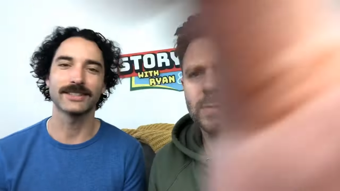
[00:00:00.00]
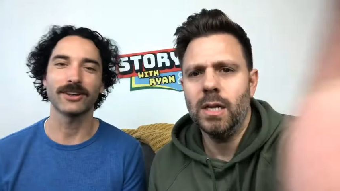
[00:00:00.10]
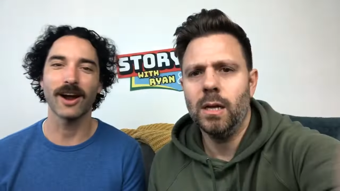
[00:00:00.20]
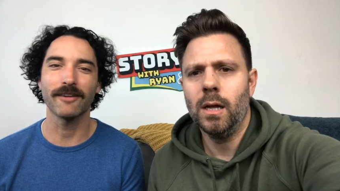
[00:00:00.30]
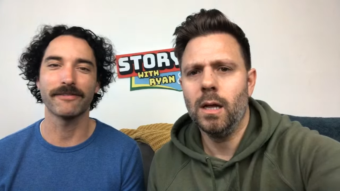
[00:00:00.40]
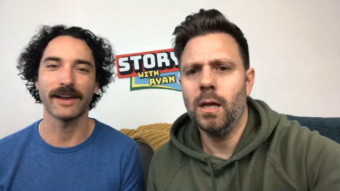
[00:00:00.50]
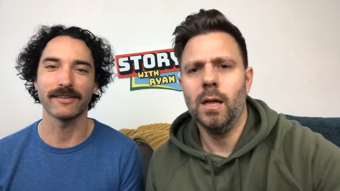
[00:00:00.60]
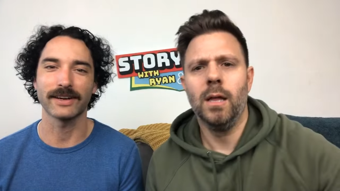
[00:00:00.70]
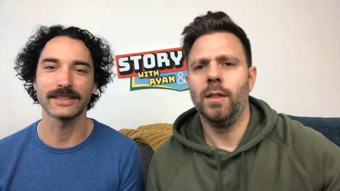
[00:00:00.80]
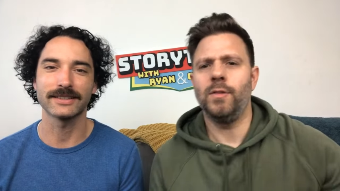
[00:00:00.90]
Speaker 1: they are our
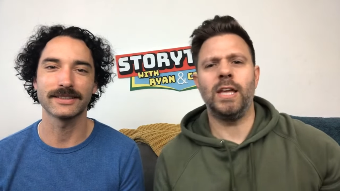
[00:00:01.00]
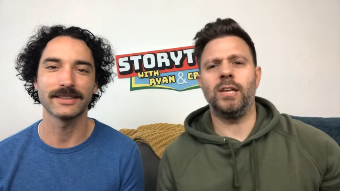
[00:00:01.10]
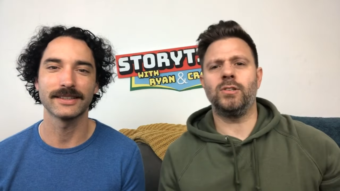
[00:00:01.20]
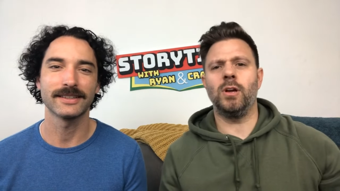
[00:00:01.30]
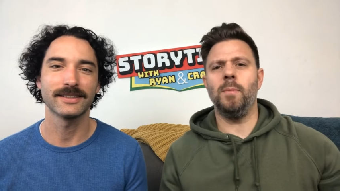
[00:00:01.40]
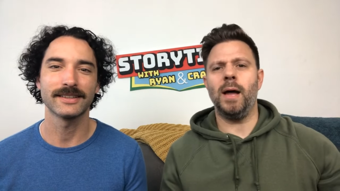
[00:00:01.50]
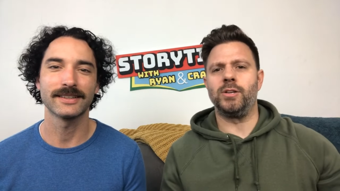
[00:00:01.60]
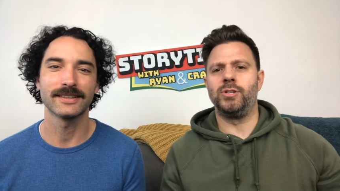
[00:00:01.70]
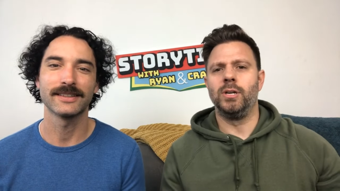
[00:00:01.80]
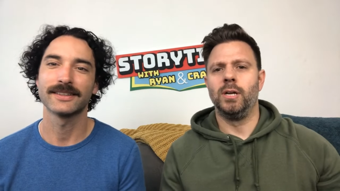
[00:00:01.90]
favorites. Thank you so
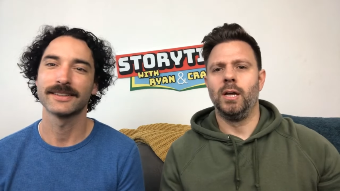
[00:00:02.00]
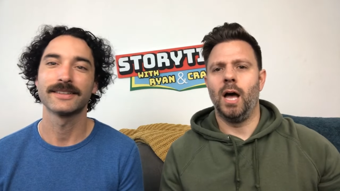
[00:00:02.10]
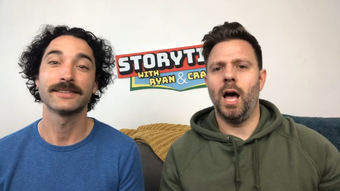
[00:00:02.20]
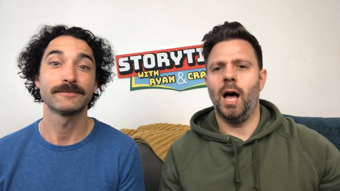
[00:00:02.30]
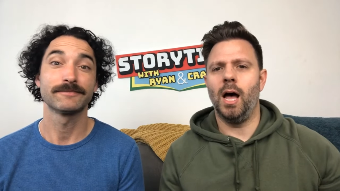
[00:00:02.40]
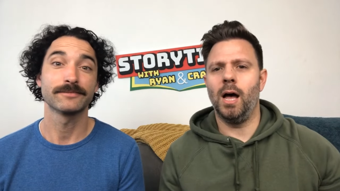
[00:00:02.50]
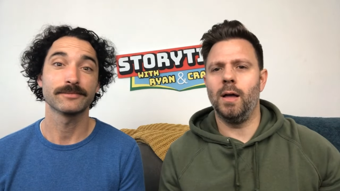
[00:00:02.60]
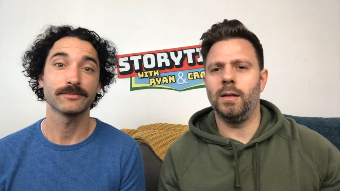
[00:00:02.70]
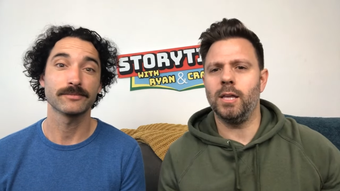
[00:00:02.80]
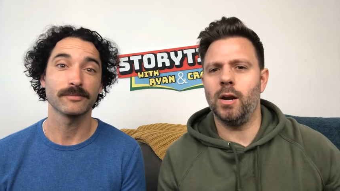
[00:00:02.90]
much. Uh,
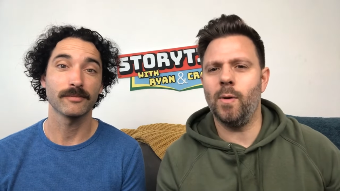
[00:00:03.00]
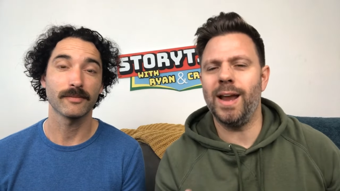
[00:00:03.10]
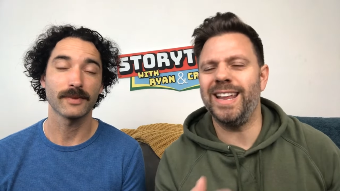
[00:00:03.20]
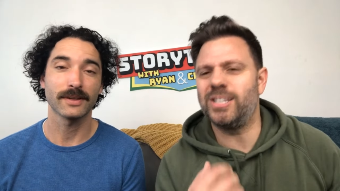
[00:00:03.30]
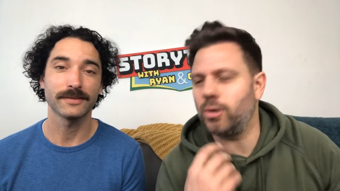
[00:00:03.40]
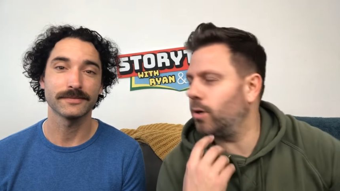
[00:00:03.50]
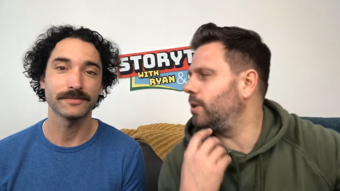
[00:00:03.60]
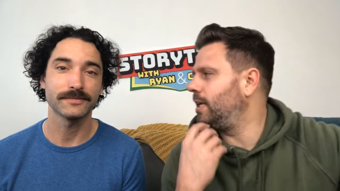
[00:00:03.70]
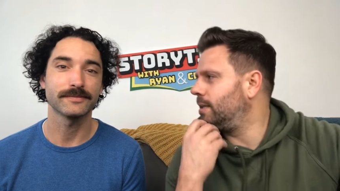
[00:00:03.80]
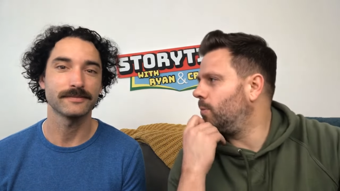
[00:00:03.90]
you know what? It's
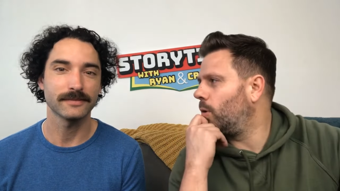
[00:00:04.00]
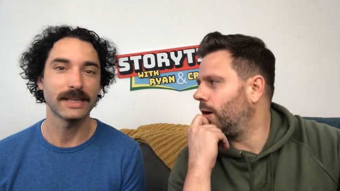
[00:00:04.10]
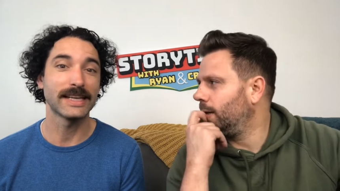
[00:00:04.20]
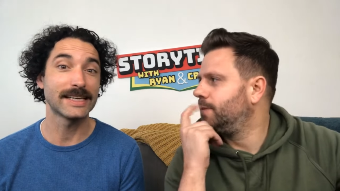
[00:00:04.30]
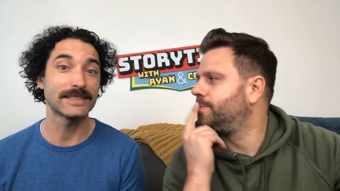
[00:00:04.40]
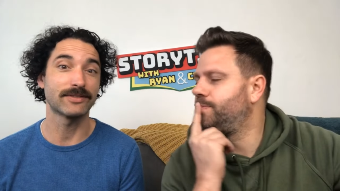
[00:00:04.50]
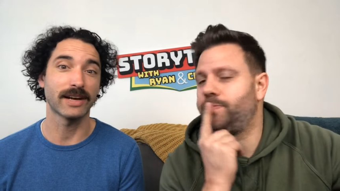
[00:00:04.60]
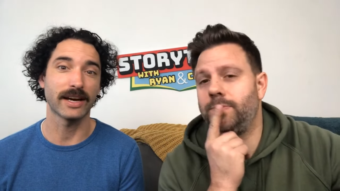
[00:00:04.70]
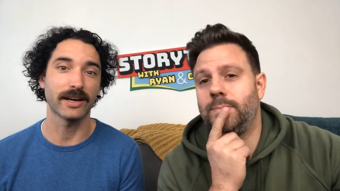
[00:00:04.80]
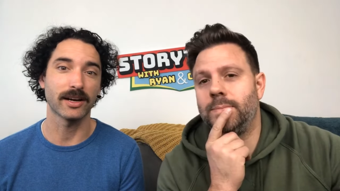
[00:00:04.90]
early in the morning. It is
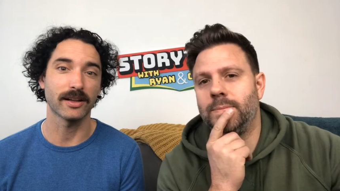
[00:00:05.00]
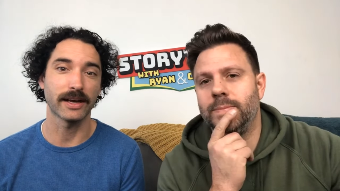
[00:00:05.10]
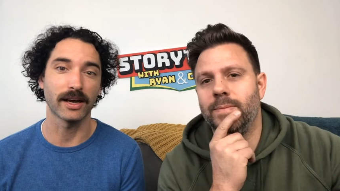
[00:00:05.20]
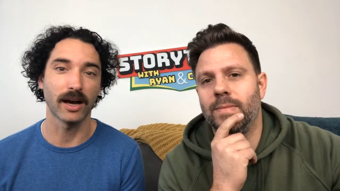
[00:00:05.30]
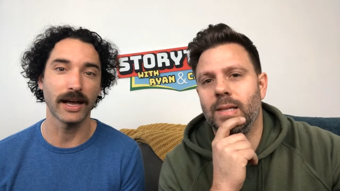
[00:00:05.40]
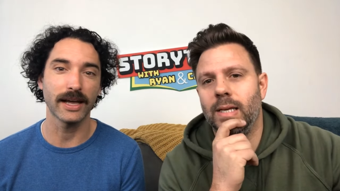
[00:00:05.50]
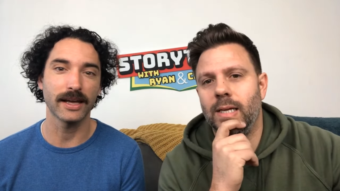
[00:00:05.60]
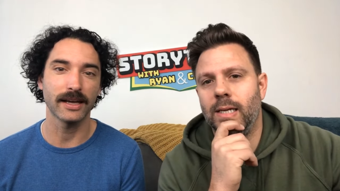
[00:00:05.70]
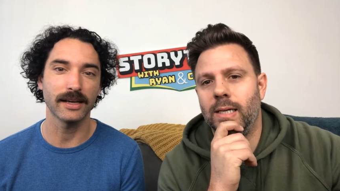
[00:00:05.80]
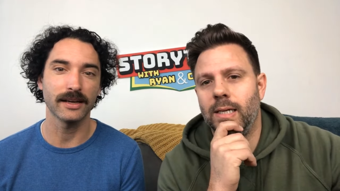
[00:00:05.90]
very early.
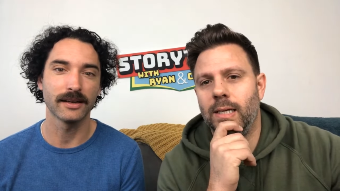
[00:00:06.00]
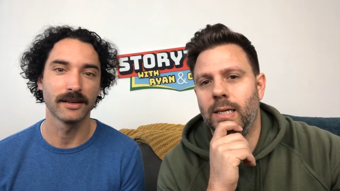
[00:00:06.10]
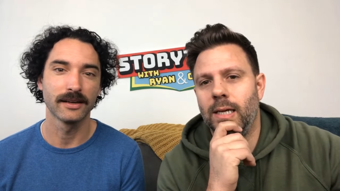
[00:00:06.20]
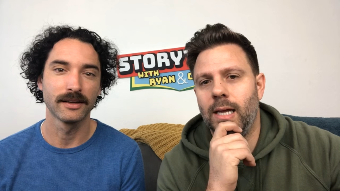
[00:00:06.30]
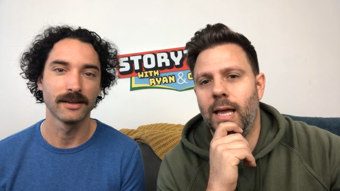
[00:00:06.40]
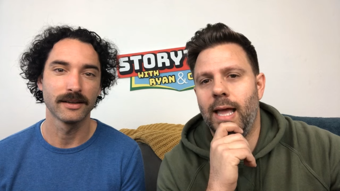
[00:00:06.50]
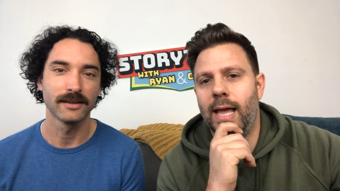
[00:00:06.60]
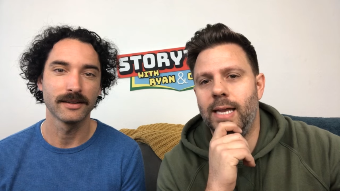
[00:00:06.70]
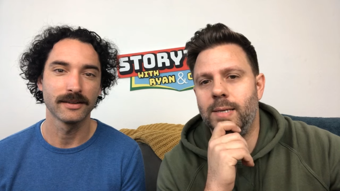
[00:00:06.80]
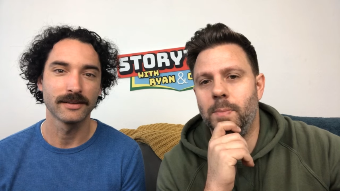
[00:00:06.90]
Hey.
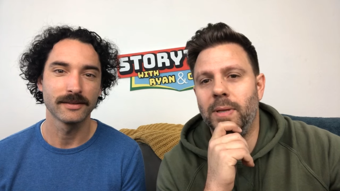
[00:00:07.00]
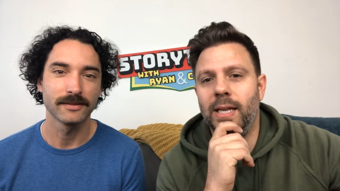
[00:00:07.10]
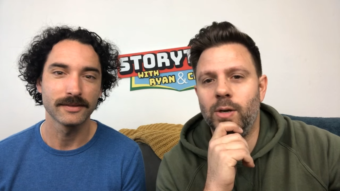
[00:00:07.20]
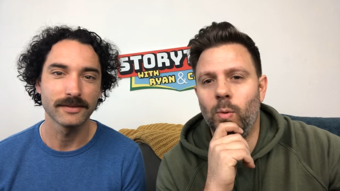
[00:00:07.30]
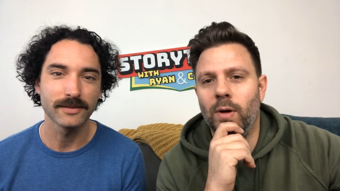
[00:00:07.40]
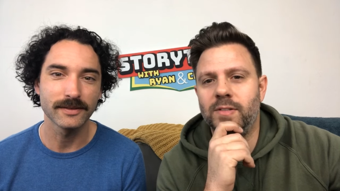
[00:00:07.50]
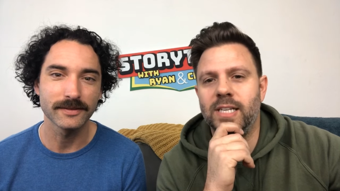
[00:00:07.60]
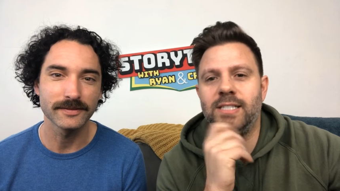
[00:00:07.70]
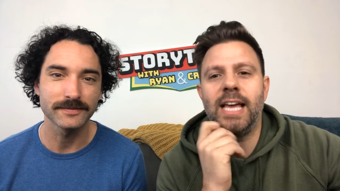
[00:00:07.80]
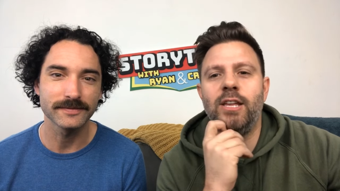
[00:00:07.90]
And Melinda Wolf
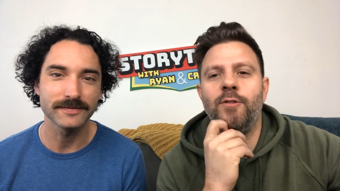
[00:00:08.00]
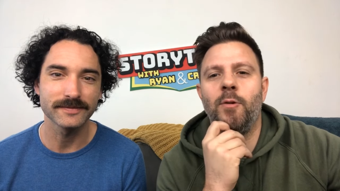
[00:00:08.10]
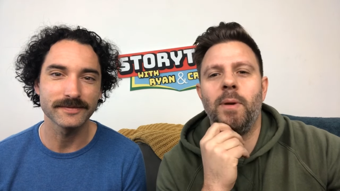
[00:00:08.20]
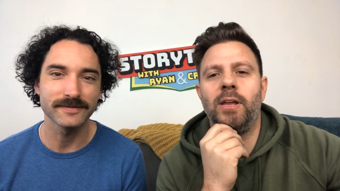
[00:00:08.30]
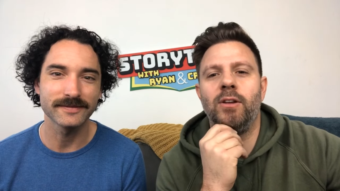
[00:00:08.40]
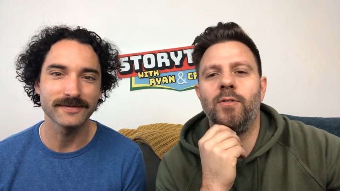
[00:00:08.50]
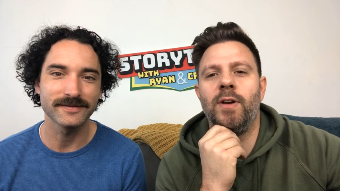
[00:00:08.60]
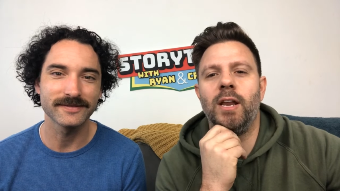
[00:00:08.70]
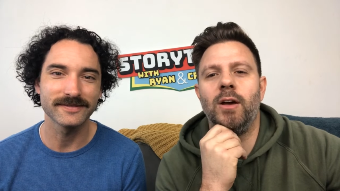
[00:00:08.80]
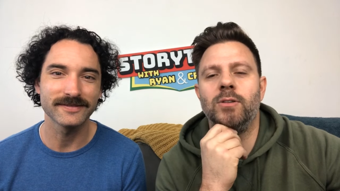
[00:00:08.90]
says, Thank you for making your
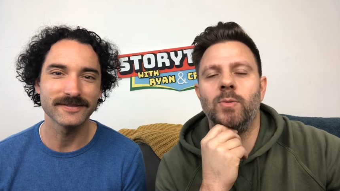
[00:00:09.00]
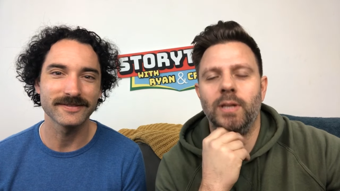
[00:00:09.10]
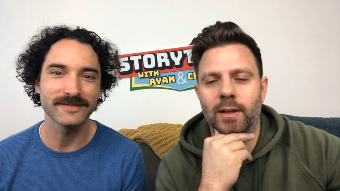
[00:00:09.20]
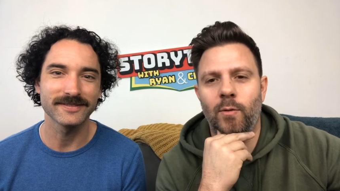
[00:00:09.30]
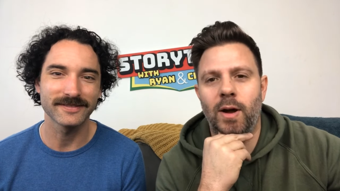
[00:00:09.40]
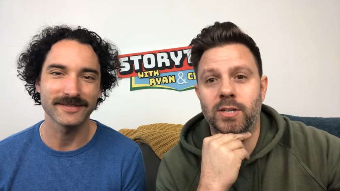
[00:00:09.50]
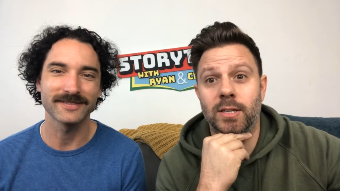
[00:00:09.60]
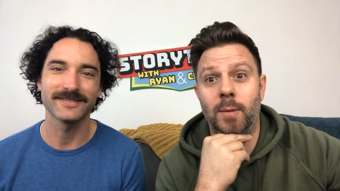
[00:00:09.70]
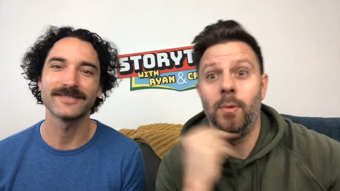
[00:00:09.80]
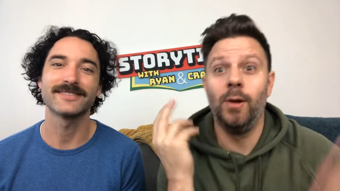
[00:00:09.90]
videos. We love watching
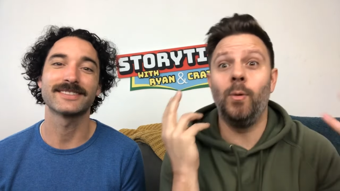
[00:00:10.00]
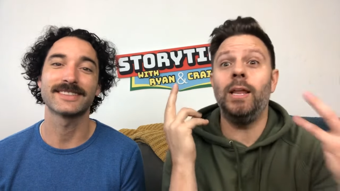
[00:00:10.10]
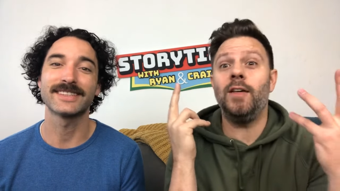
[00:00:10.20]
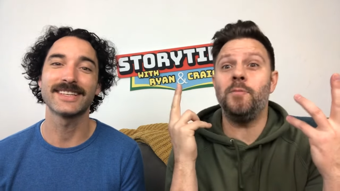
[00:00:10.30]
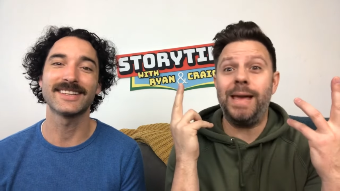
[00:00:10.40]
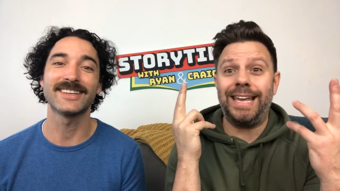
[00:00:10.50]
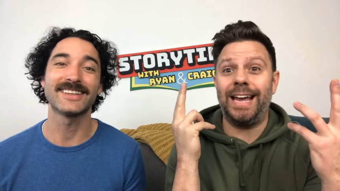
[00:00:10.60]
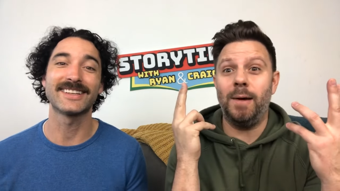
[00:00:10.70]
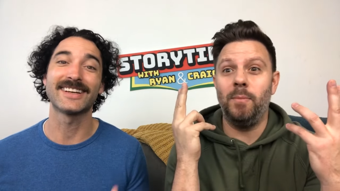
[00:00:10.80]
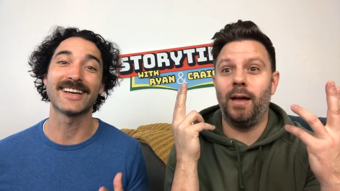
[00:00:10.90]
them. We love making
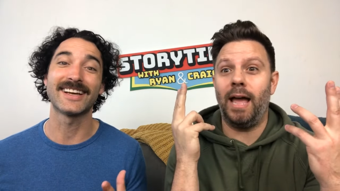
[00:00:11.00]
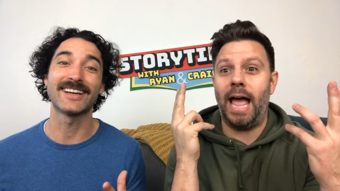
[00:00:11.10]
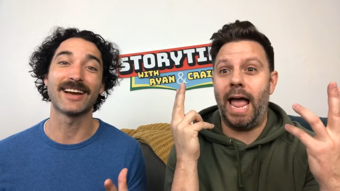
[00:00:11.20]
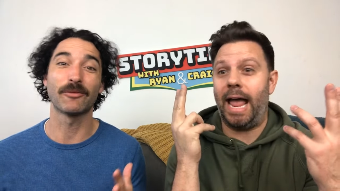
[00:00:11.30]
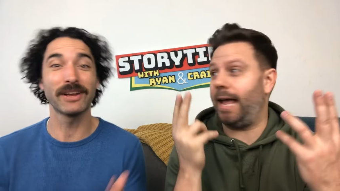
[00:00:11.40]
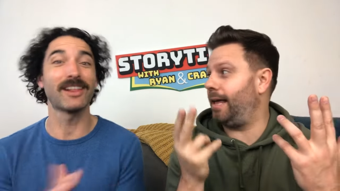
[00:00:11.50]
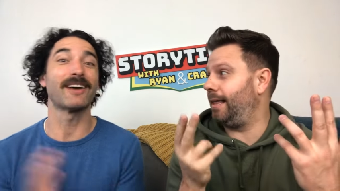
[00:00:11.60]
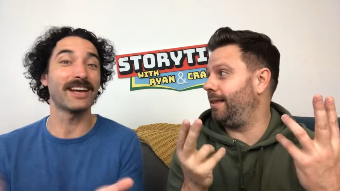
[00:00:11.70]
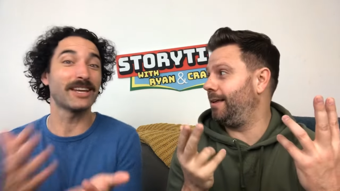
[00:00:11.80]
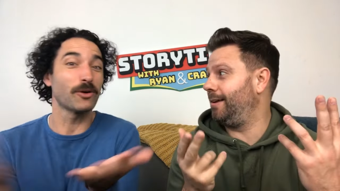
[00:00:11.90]
them. And we
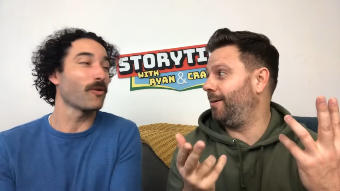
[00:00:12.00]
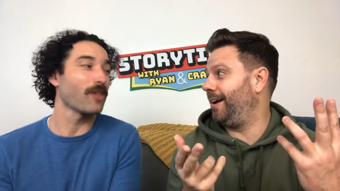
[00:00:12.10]
love that you